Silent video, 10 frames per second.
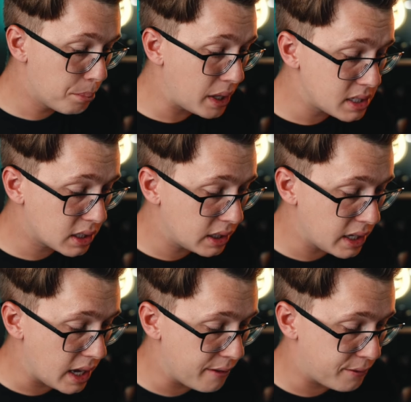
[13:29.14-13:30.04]

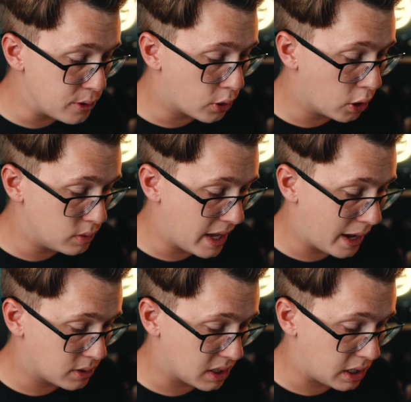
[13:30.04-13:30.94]
Basically, if you go
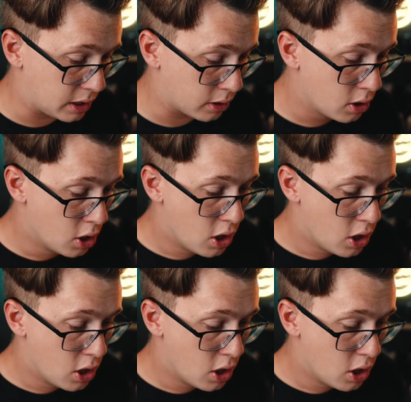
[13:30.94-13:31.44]
down to here,